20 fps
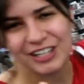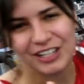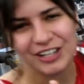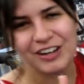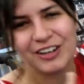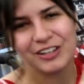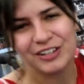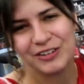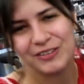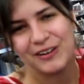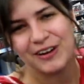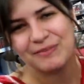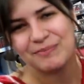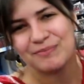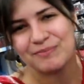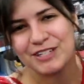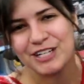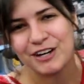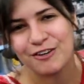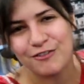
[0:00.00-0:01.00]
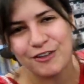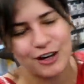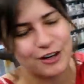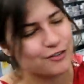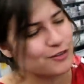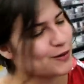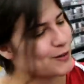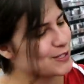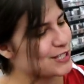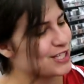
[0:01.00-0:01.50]
y'all know I'm terrified
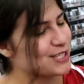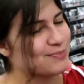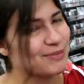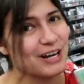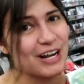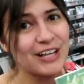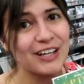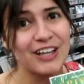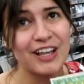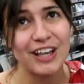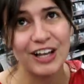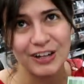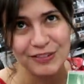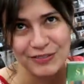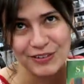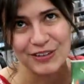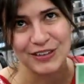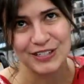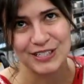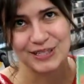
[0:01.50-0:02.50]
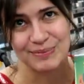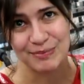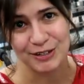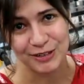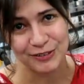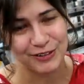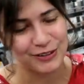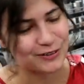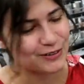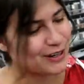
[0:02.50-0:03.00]
of horses, but I loved this
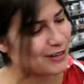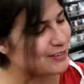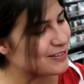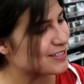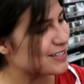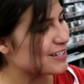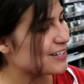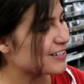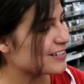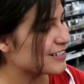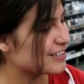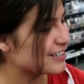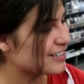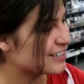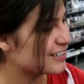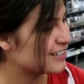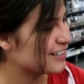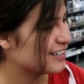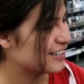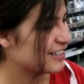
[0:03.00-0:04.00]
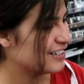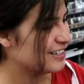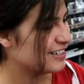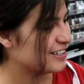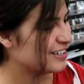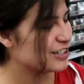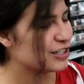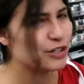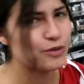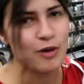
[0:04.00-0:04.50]
movie when I was younger.
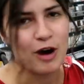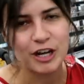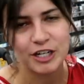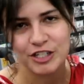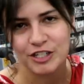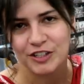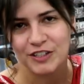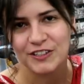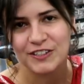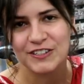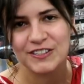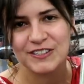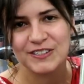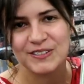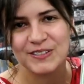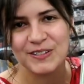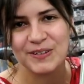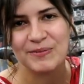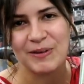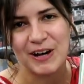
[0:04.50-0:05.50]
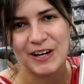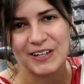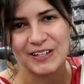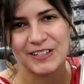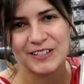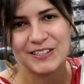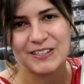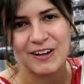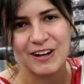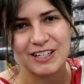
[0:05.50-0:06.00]
Who watched this? Come on,
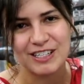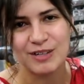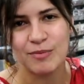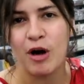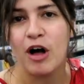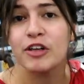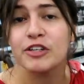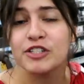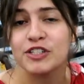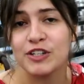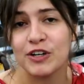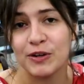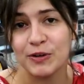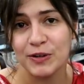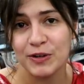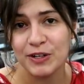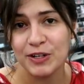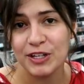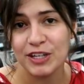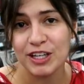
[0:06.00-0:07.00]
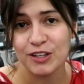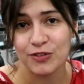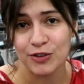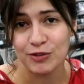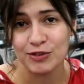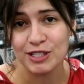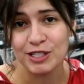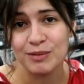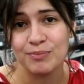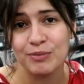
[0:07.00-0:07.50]
it's awesome. Also, if
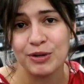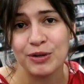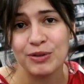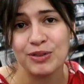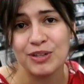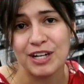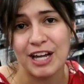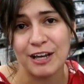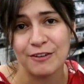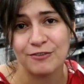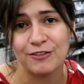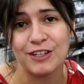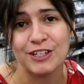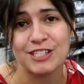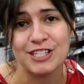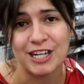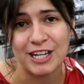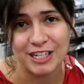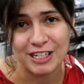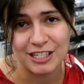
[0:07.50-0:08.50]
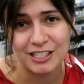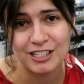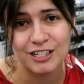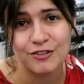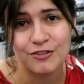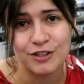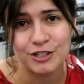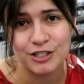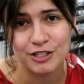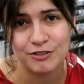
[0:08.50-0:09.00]
you've seen both the Netflix and Disney
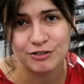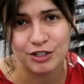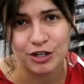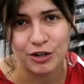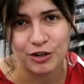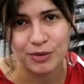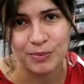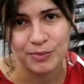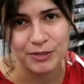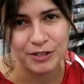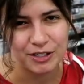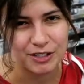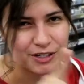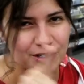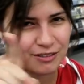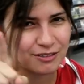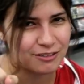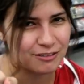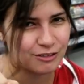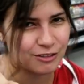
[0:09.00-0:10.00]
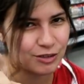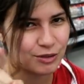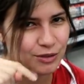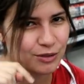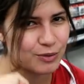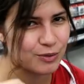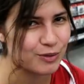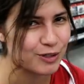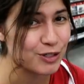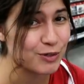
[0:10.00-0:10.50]
version of Jungle Book,
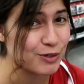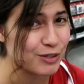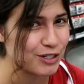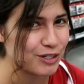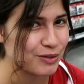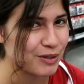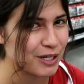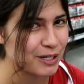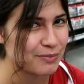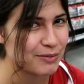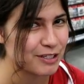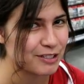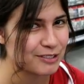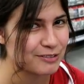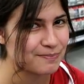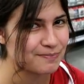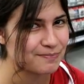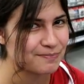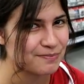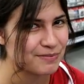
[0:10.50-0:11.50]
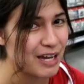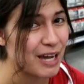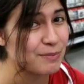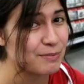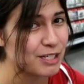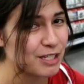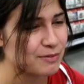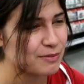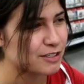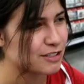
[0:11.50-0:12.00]
which one do you like better? I'm
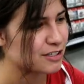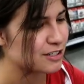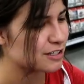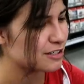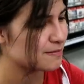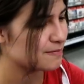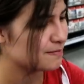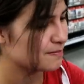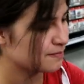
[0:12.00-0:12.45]
Team Disney.